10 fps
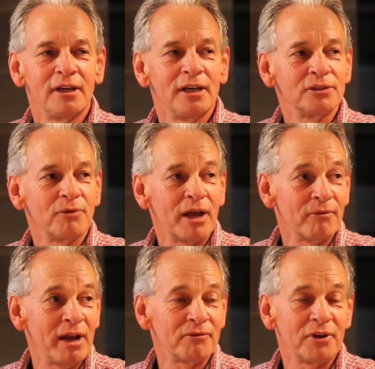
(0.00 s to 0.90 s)
is right
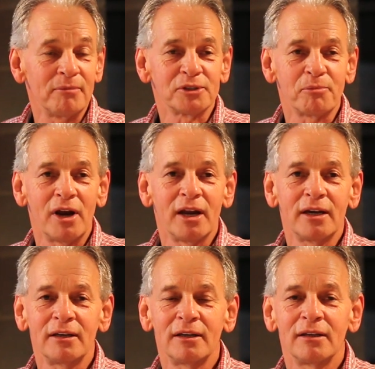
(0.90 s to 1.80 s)
around from the
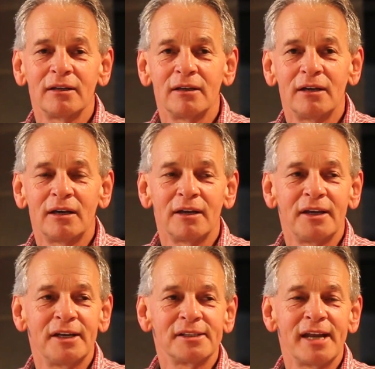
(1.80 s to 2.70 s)
spring.
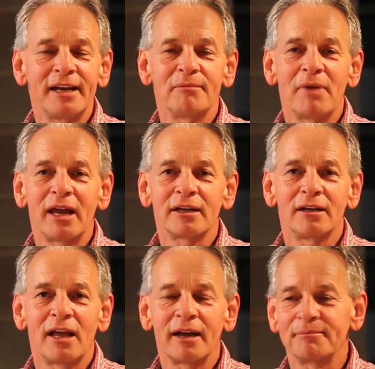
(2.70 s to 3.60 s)
It is dated back to
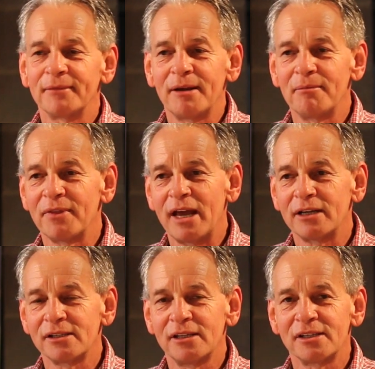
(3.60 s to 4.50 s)
like
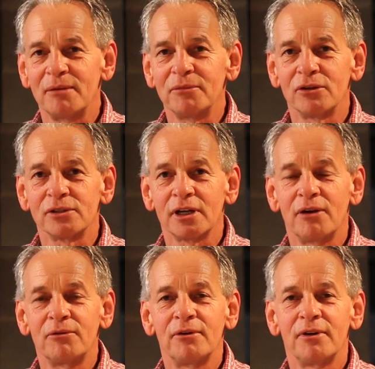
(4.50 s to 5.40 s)
11,000 and something years ago.